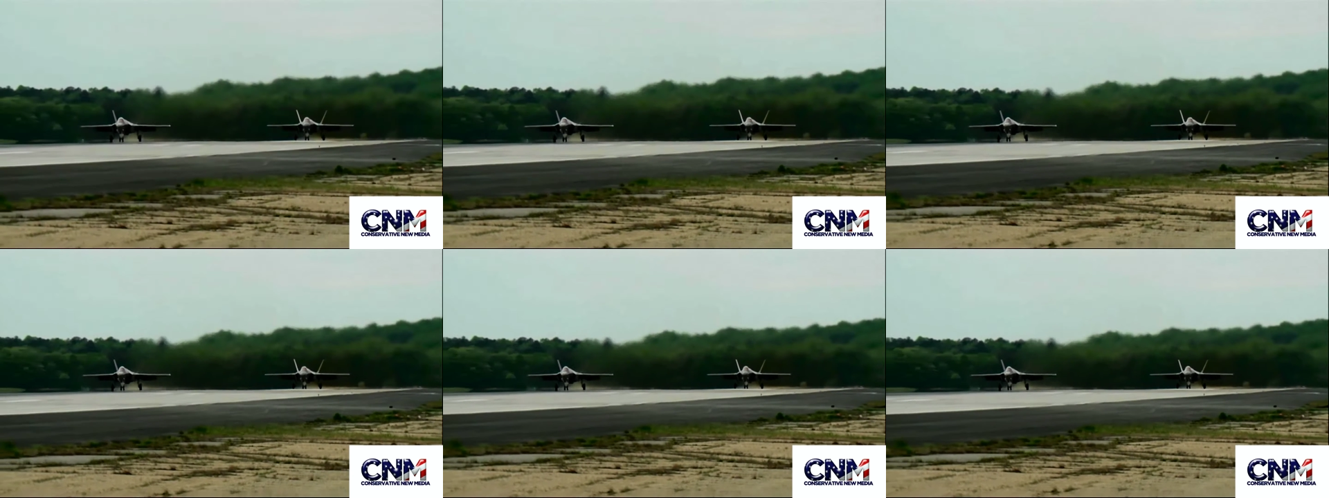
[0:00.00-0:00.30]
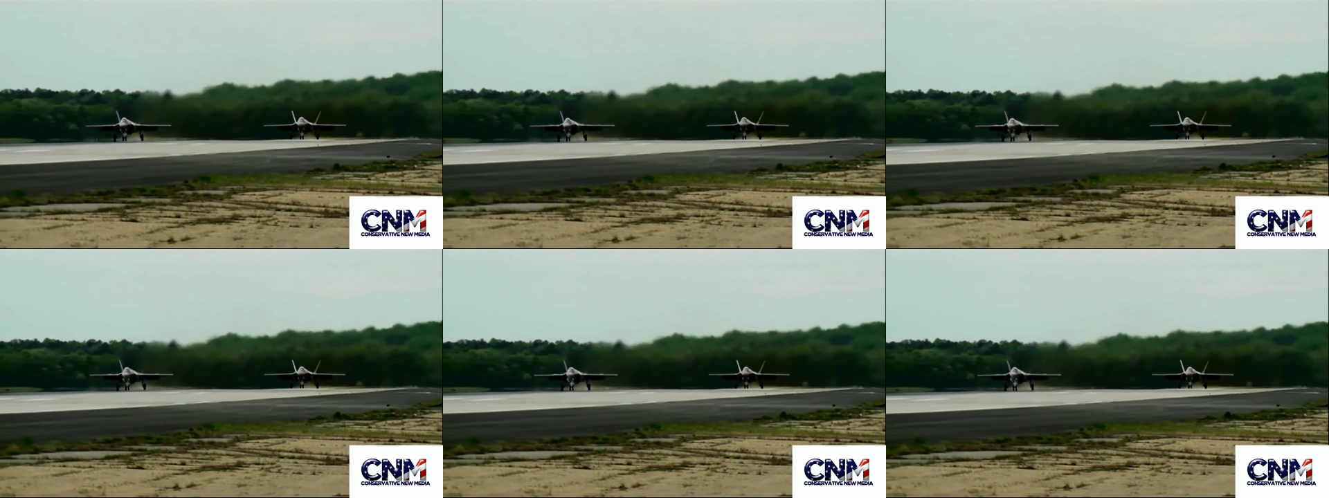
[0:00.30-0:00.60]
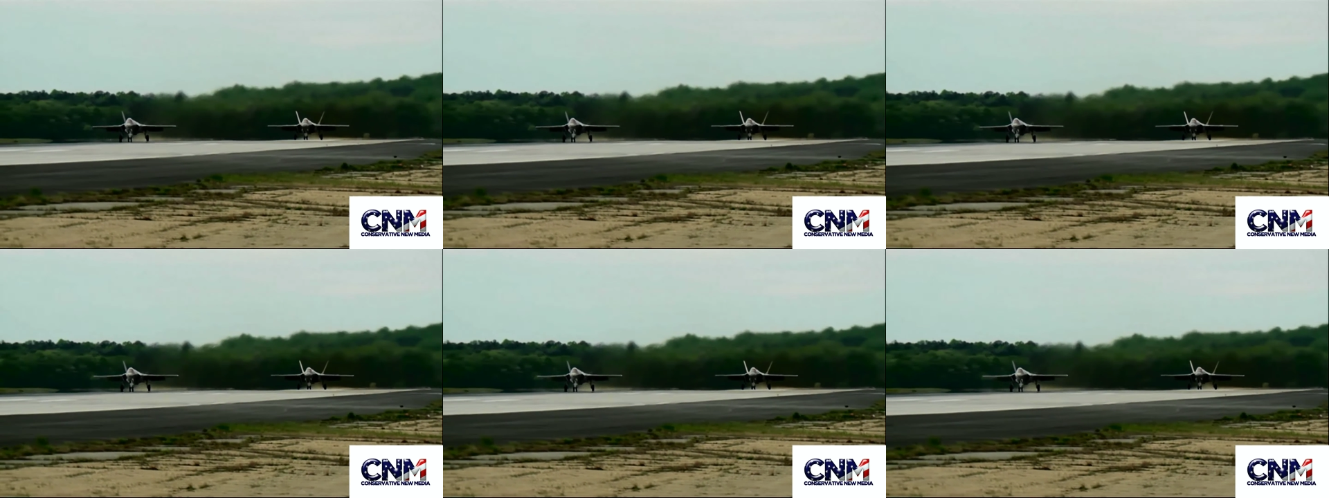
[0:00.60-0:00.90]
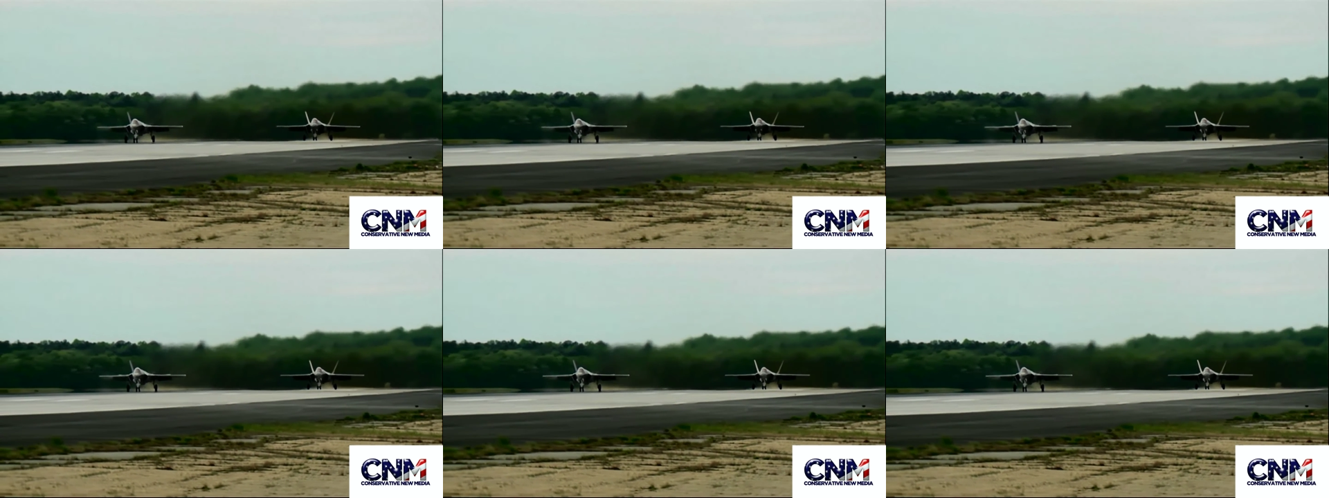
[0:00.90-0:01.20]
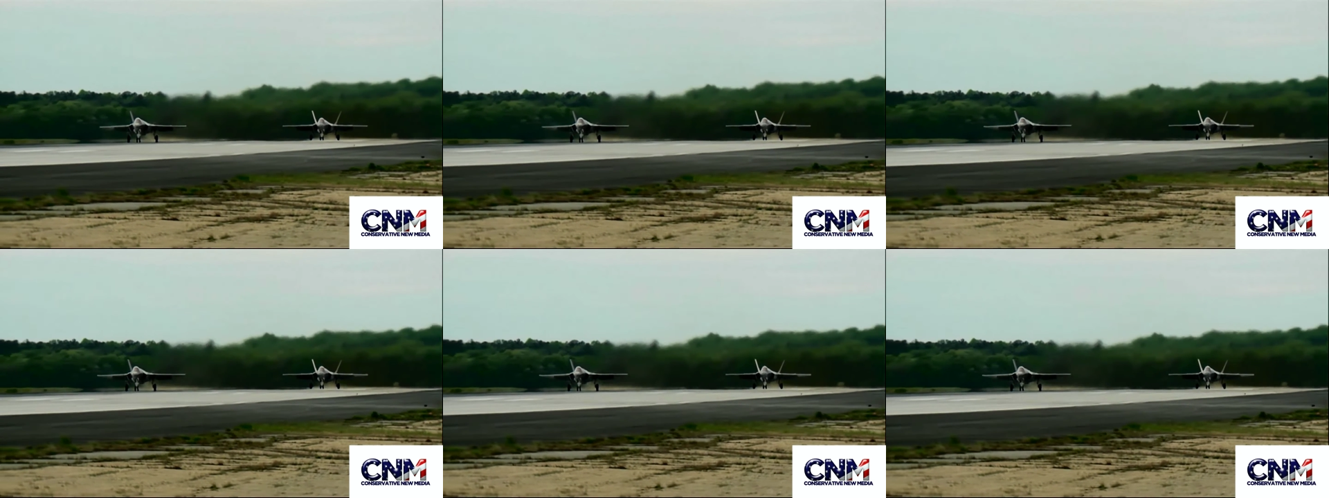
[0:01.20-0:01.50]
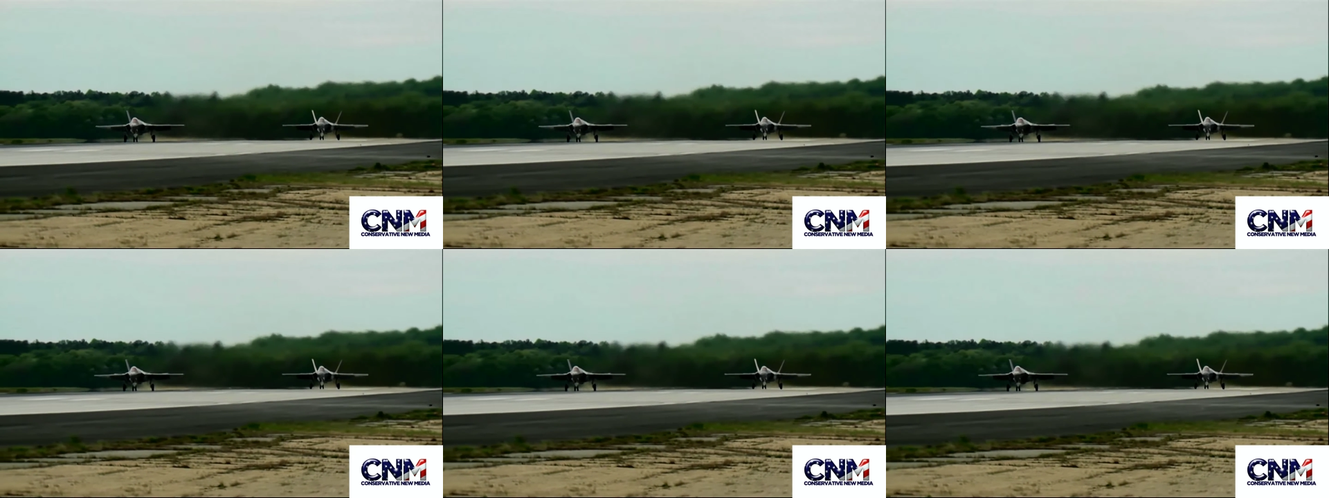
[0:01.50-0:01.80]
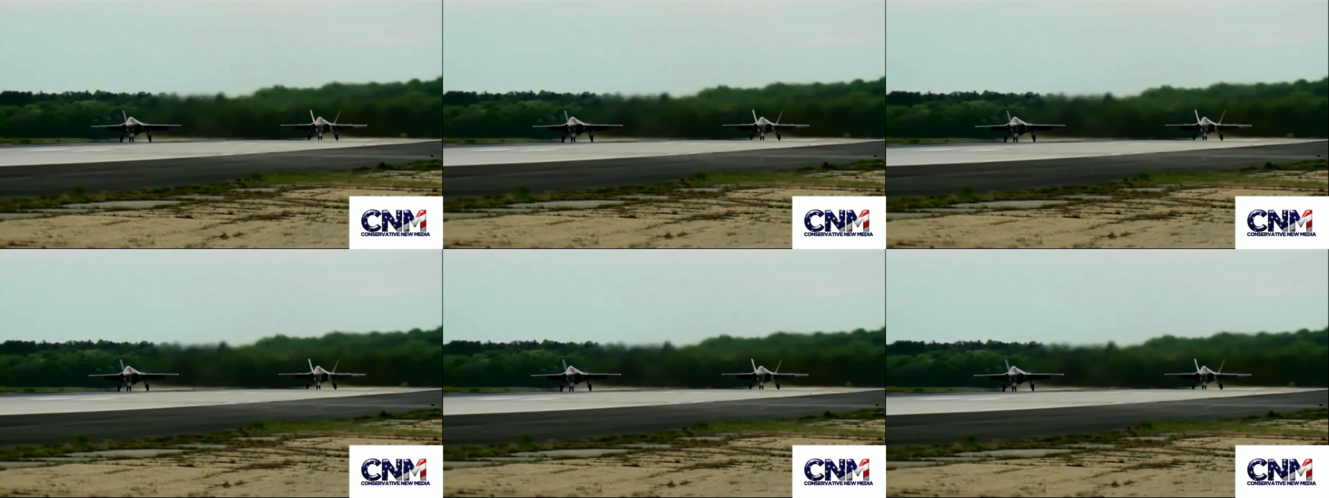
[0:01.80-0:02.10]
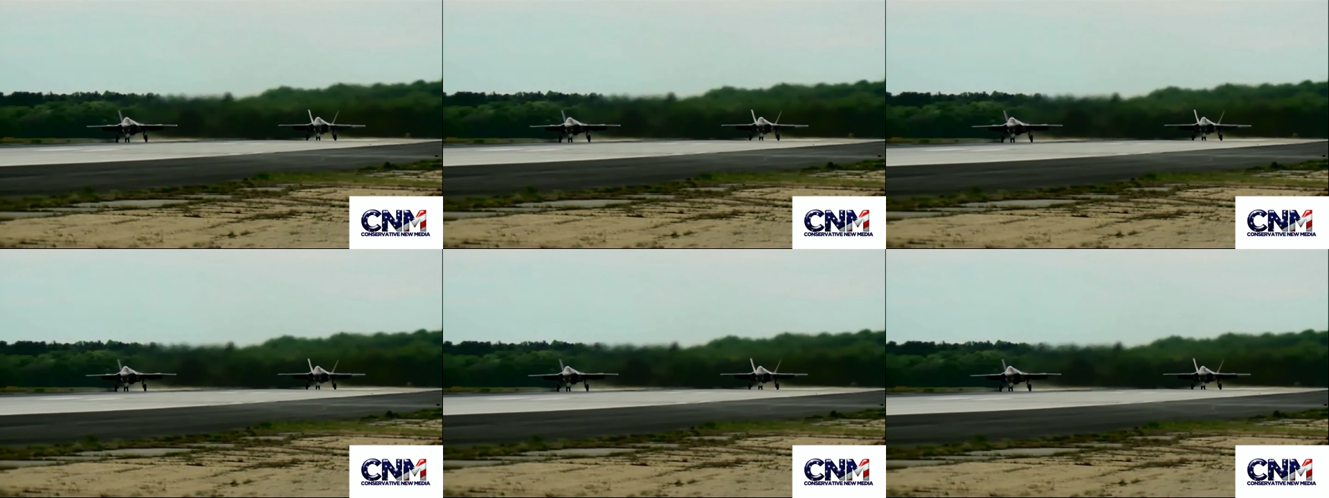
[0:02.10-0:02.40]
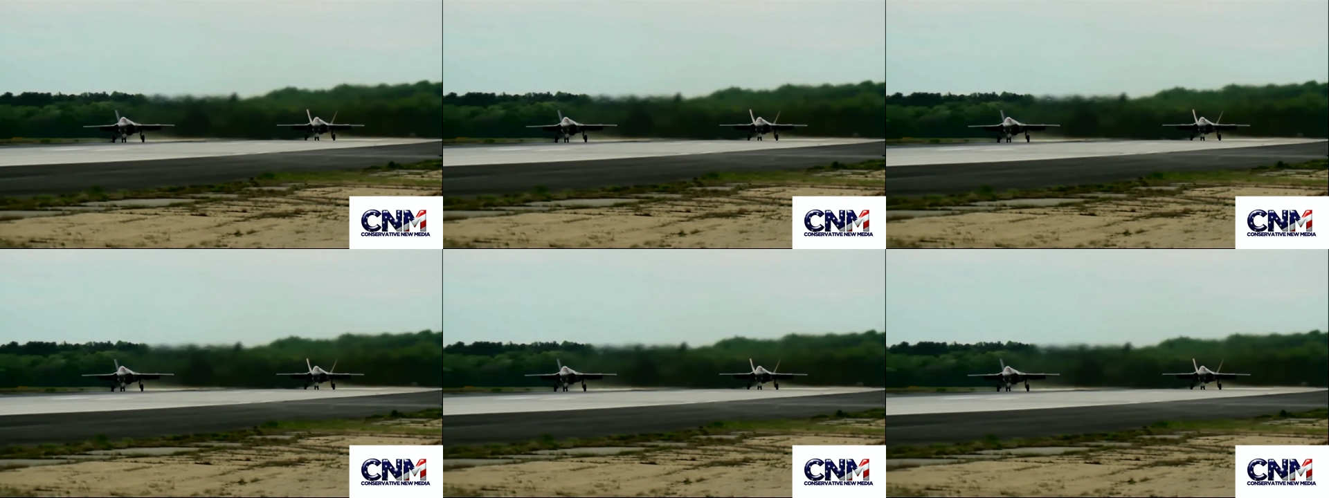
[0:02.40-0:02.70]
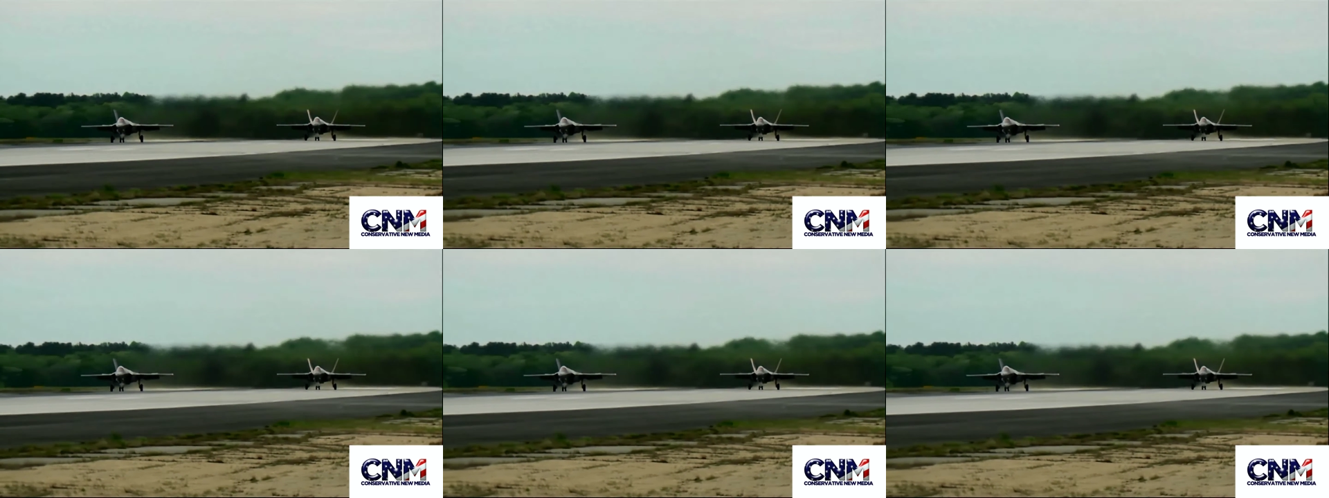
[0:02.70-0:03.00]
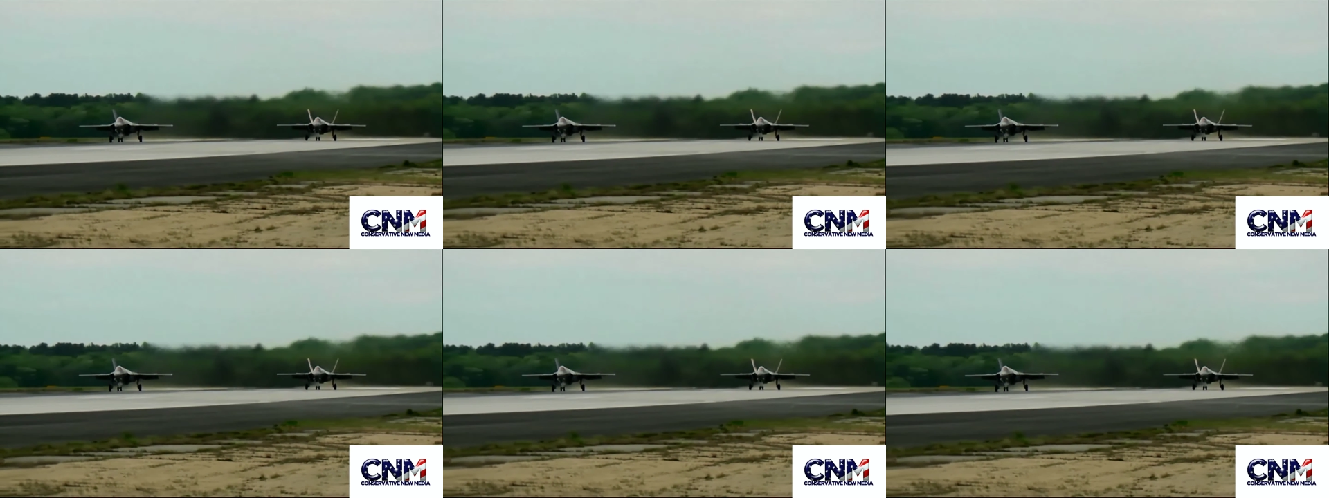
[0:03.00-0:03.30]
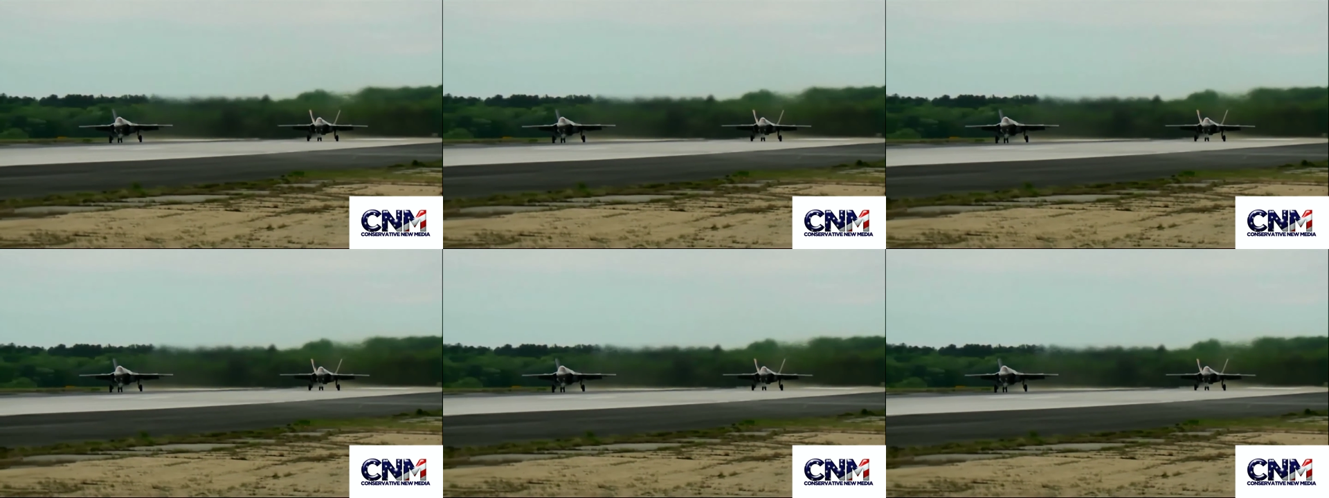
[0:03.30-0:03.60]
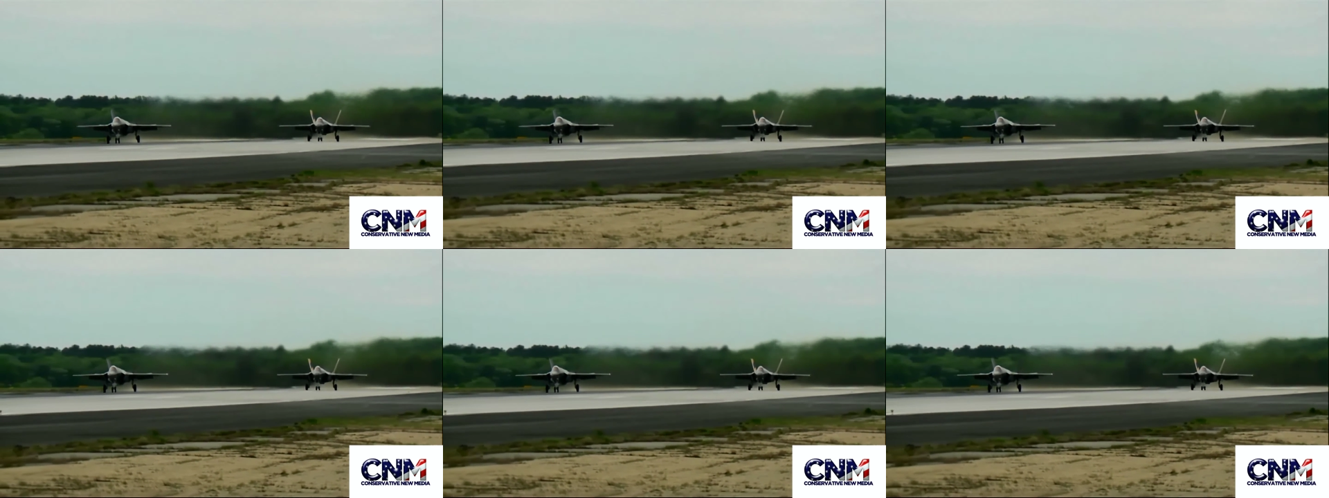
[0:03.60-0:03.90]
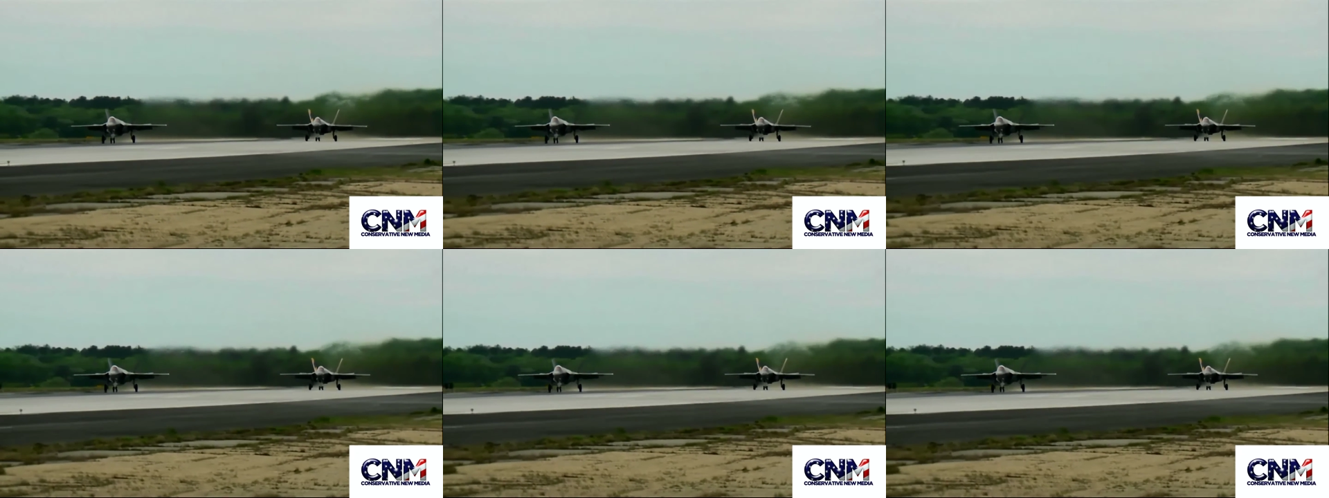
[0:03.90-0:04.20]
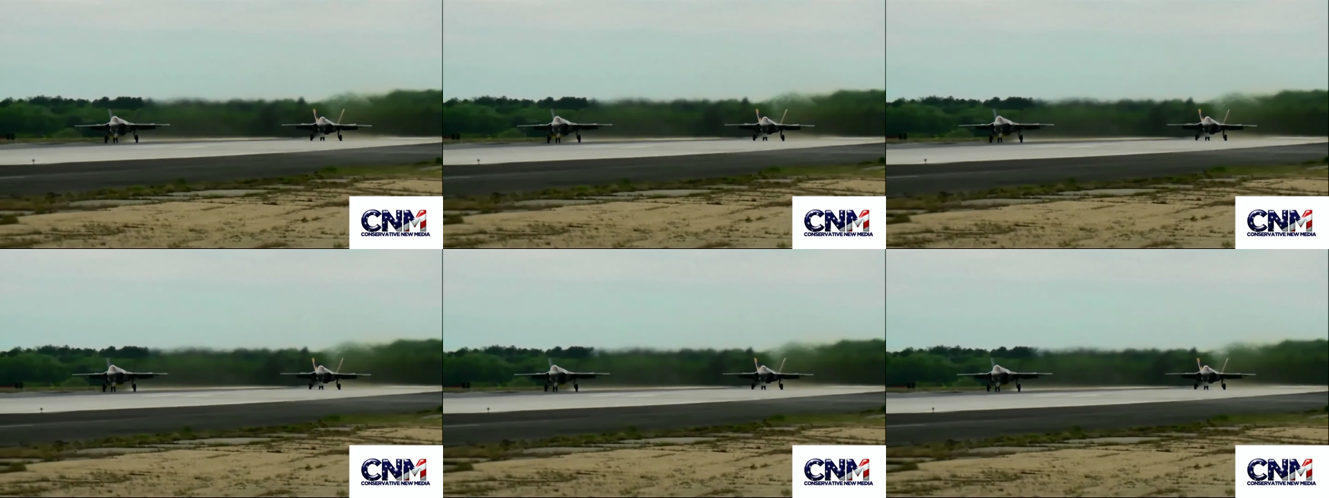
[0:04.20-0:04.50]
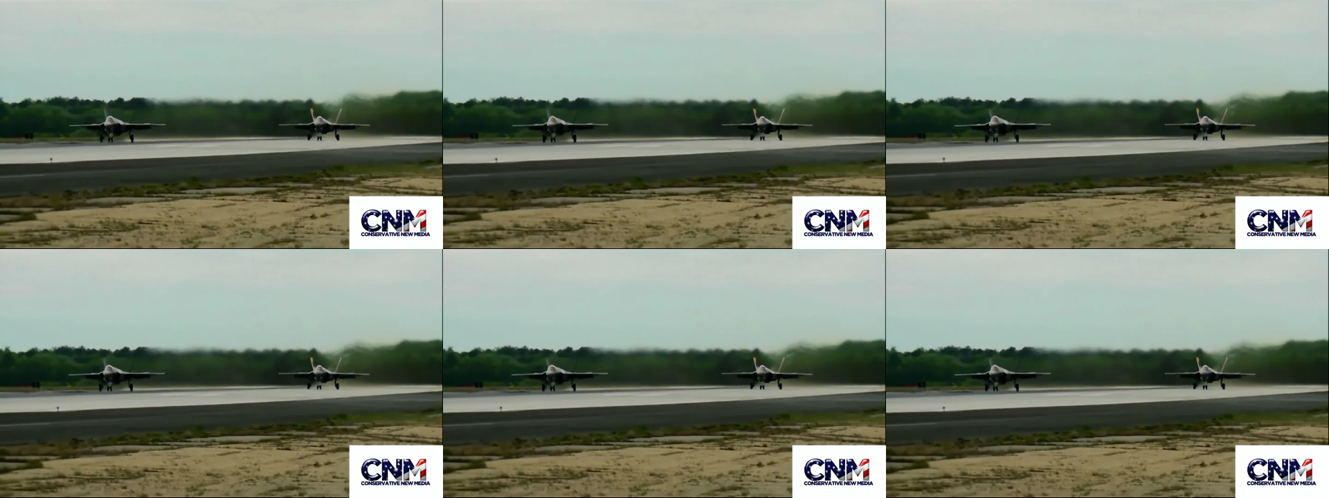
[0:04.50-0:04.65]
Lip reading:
No face is visible, so there are no lips to read.